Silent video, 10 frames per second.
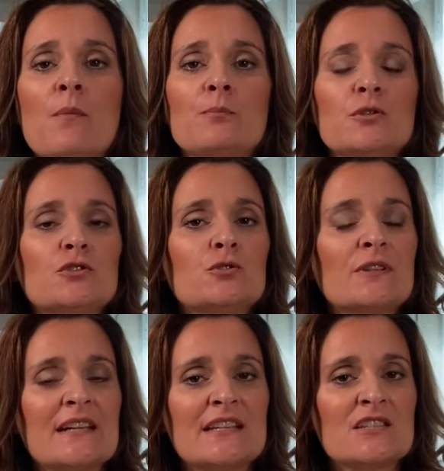
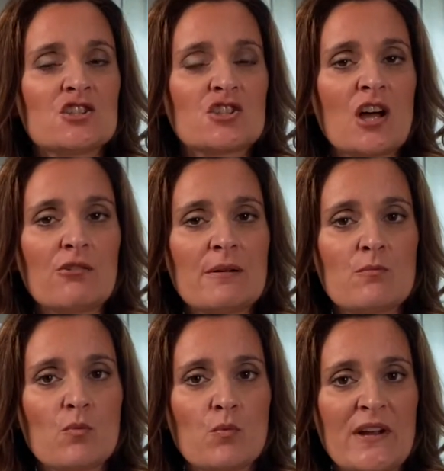Bulgur is
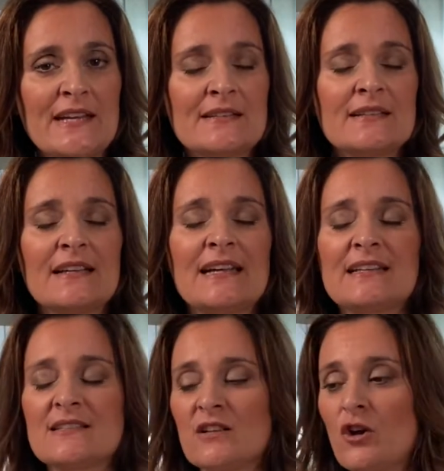durum wheat.
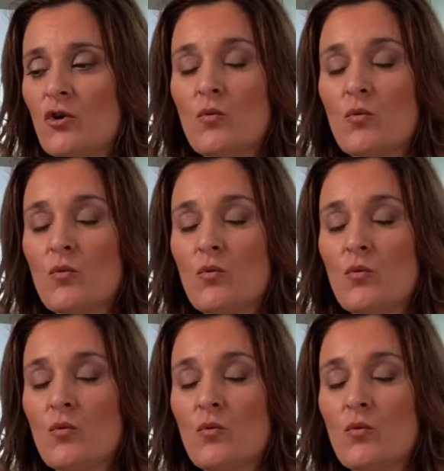It's a